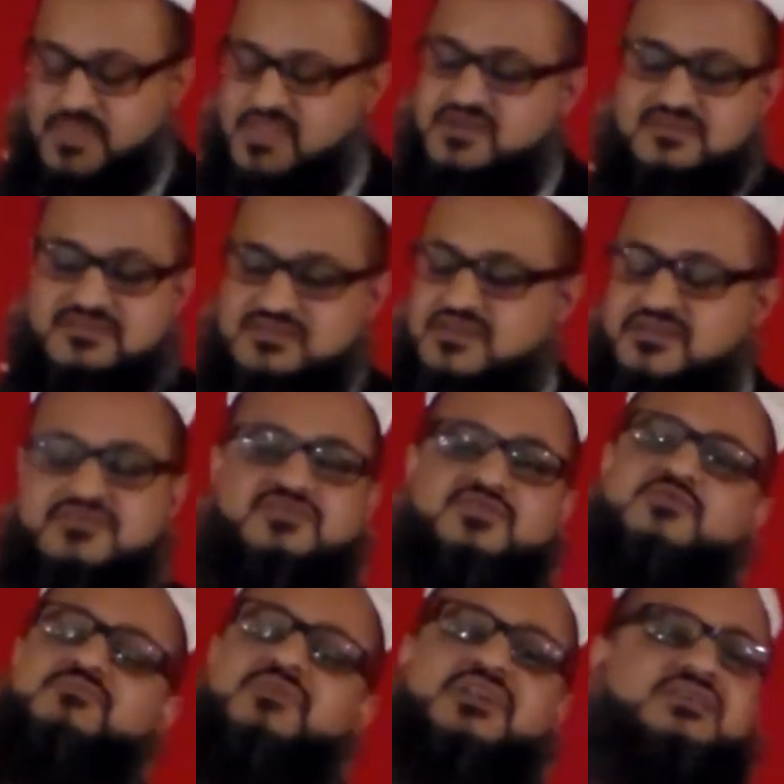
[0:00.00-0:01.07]
there are
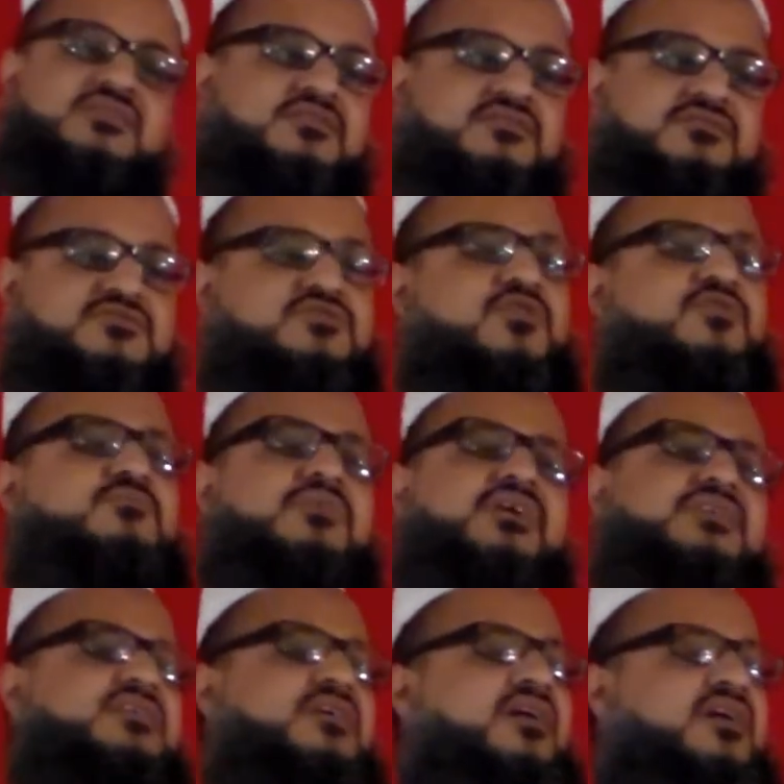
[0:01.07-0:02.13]
so many
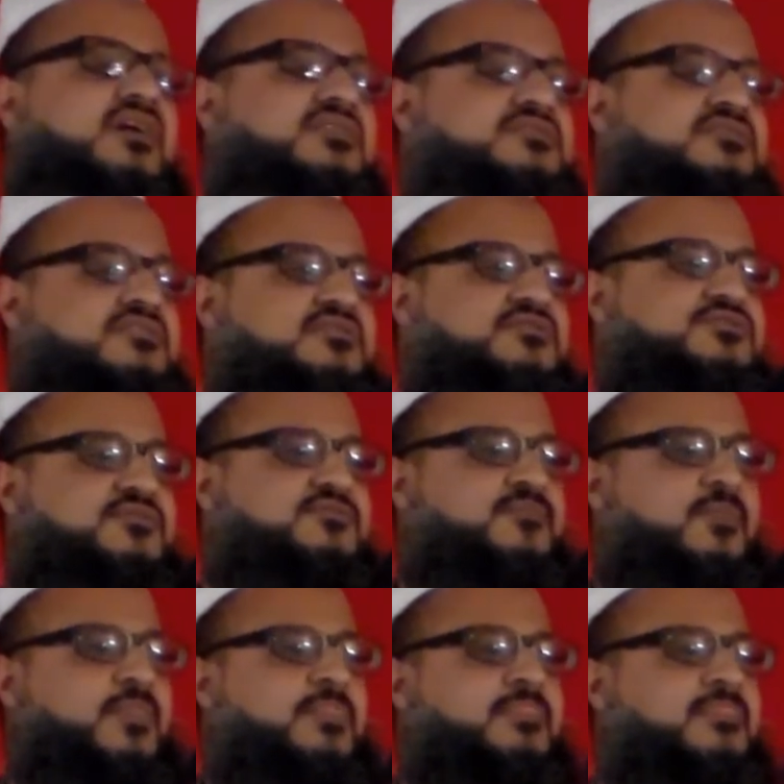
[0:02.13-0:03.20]
ahadith.
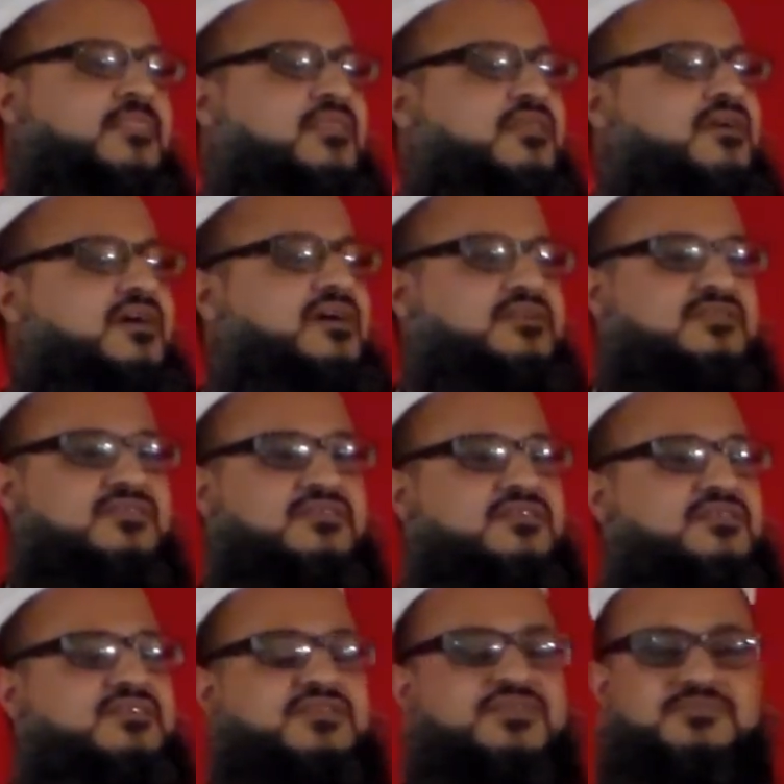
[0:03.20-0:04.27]

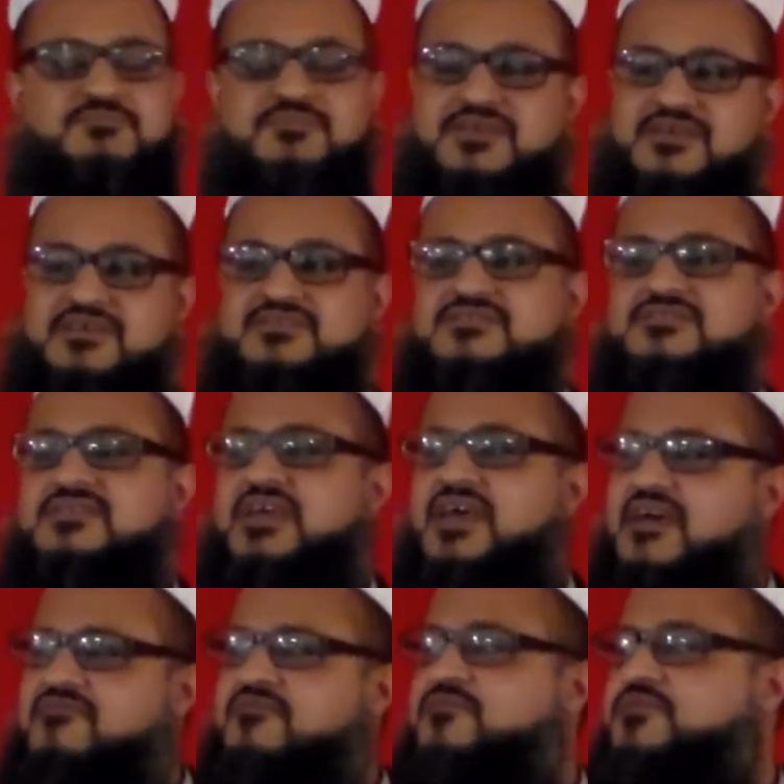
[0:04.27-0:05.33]
And because
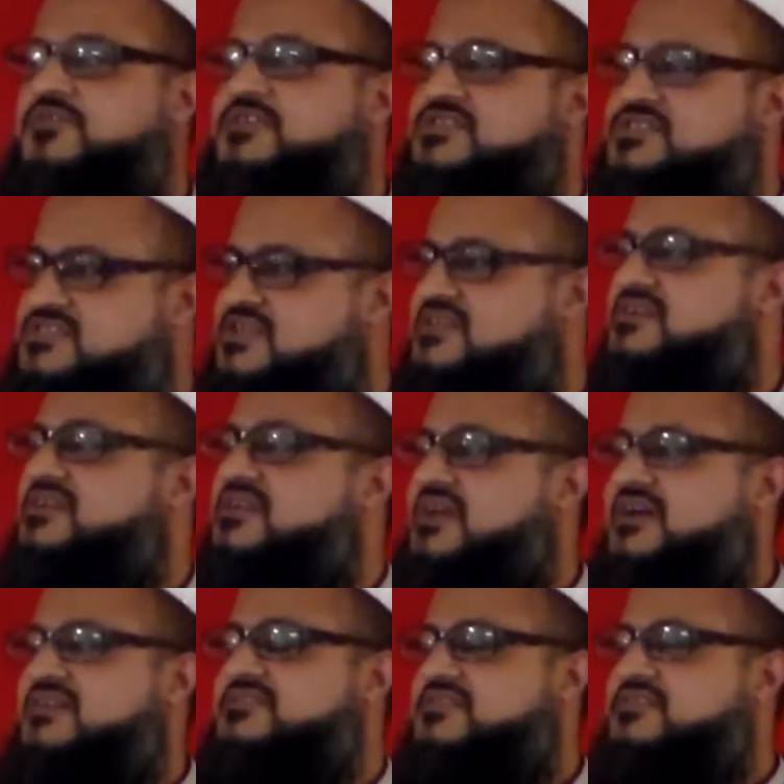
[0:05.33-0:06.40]
every single
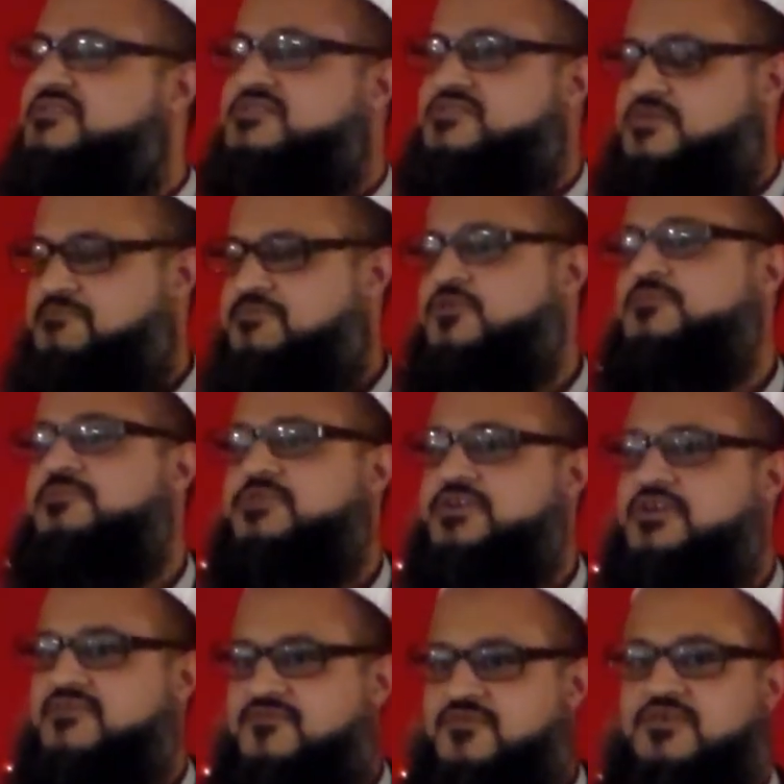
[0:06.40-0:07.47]
hadith is
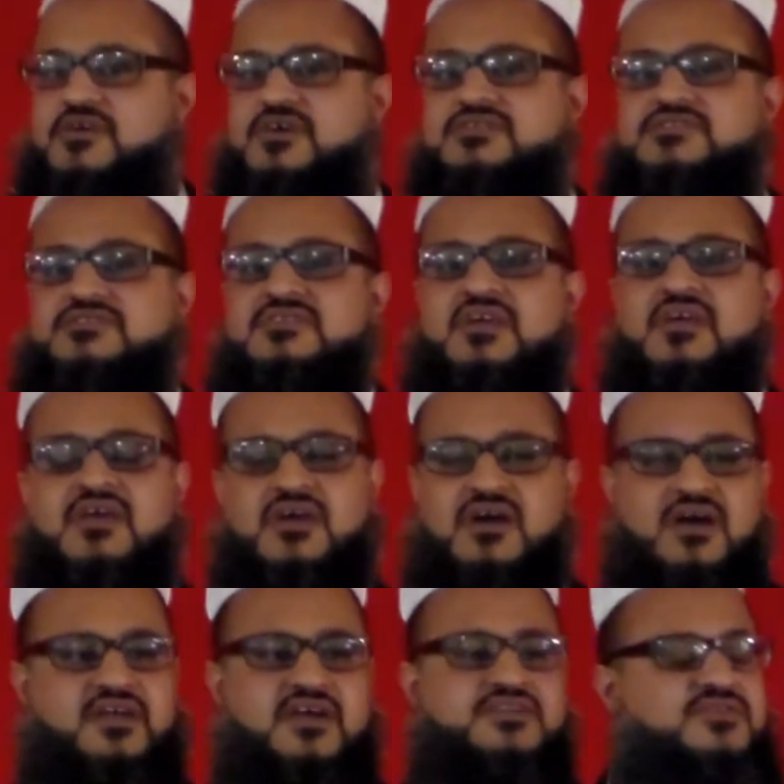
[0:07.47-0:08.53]
appropriate for us,
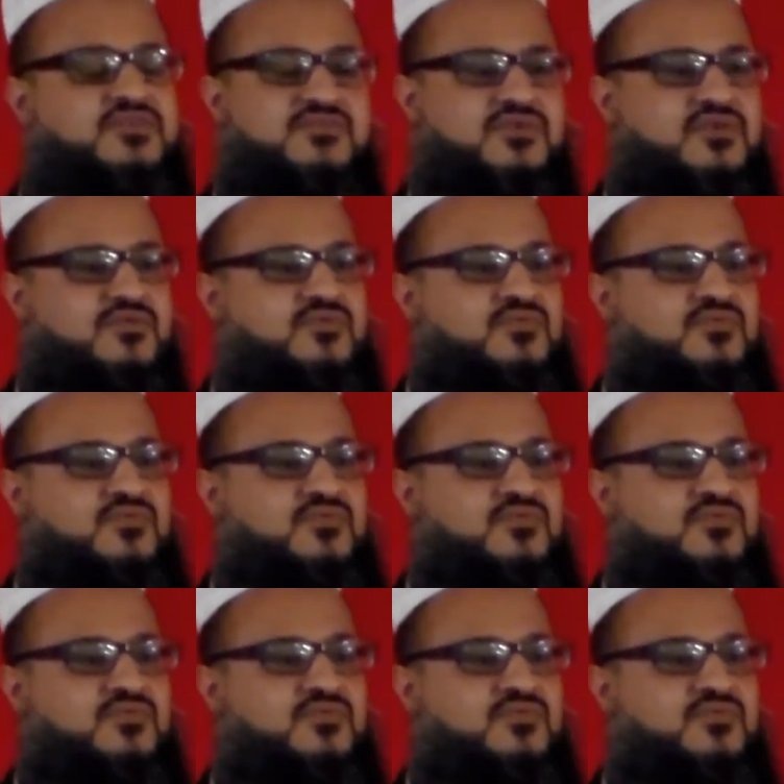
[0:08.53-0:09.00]
I do